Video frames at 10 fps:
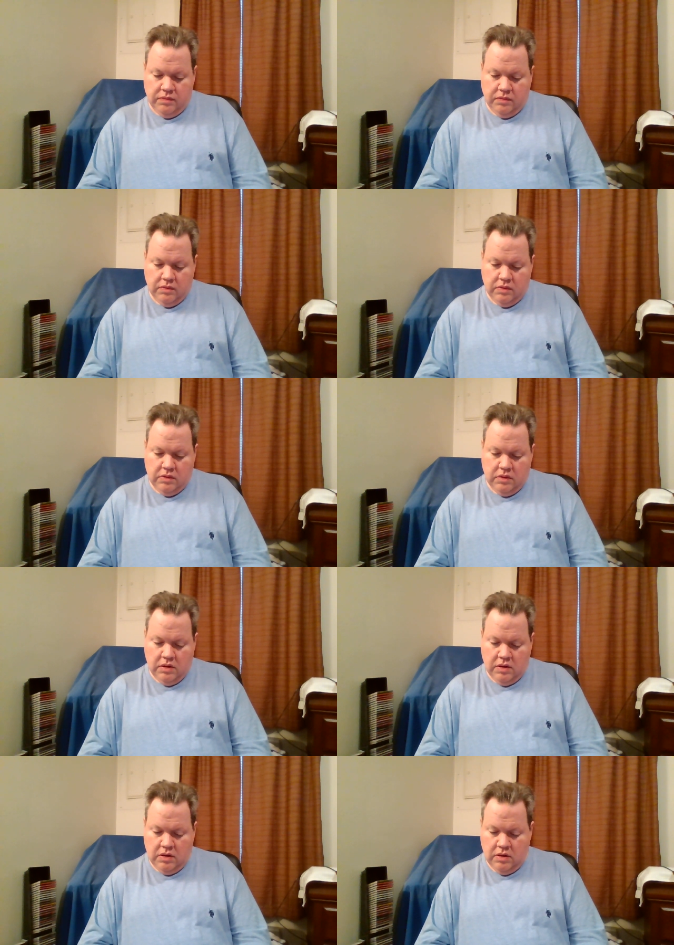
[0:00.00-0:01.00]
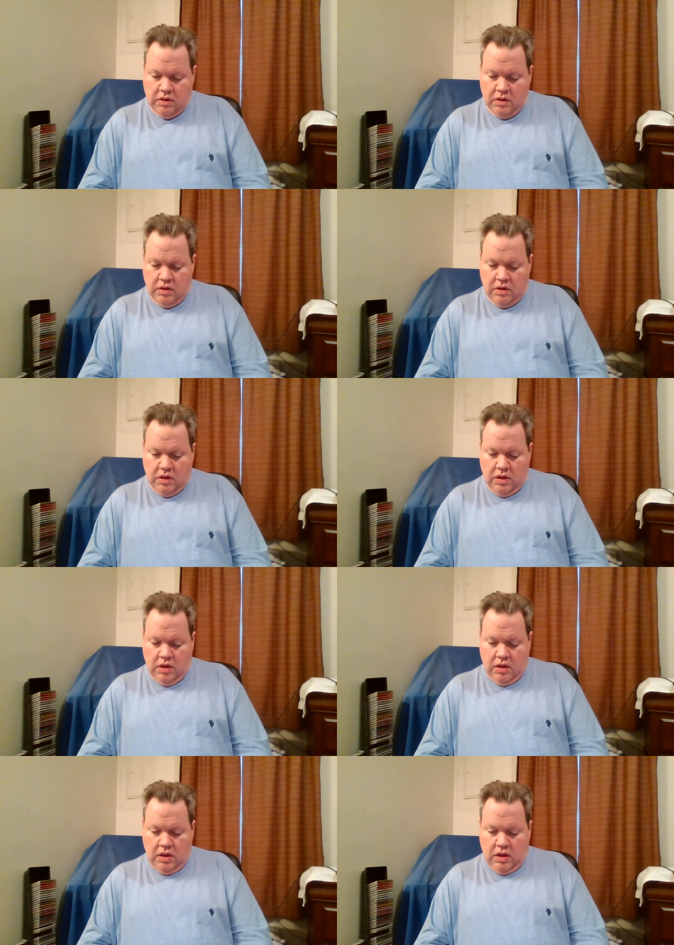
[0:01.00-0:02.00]

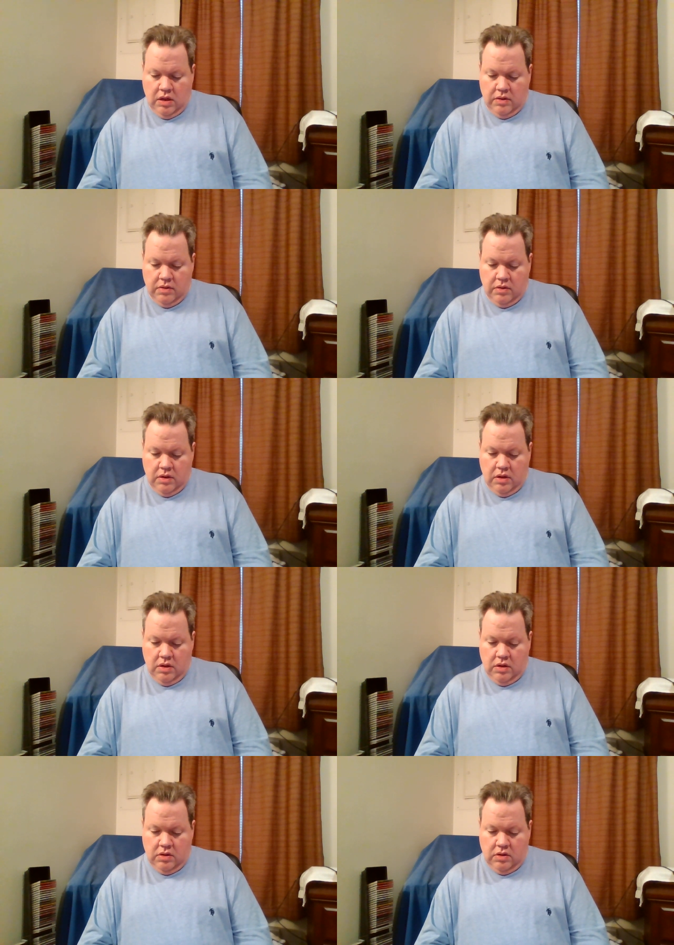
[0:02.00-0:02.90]
(silence)